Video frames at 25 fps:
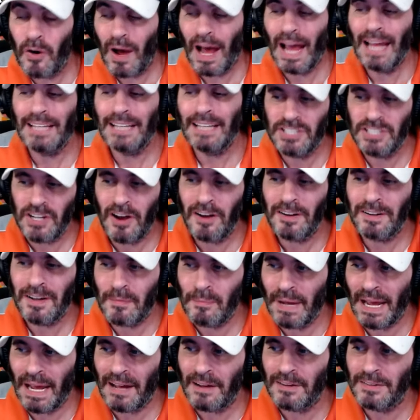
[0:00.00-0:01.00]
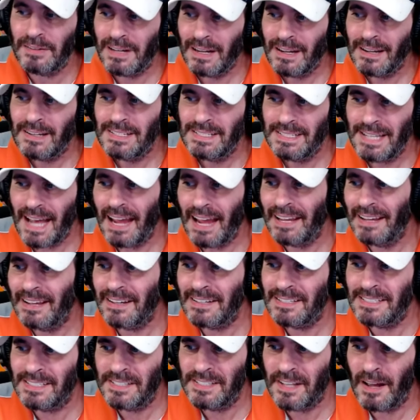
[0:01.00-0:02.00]
I talk about
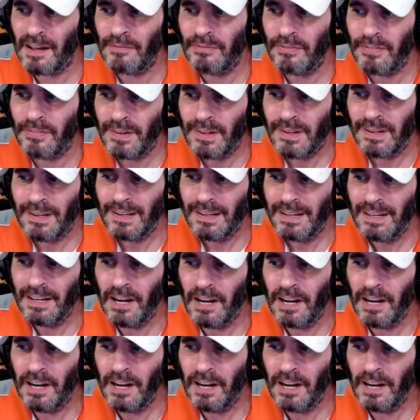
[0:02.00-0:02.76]
psychic stuff, you